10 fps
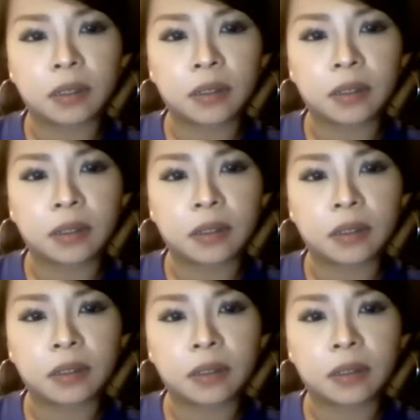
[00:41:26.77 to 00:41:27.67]

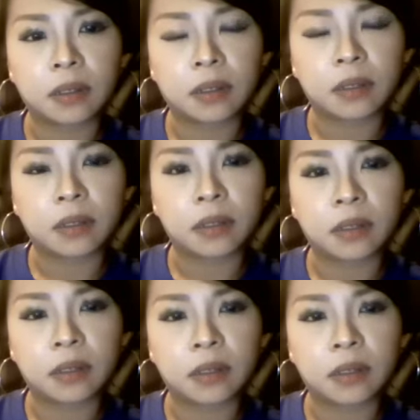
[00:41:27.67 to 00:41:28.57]
Nobody speaks.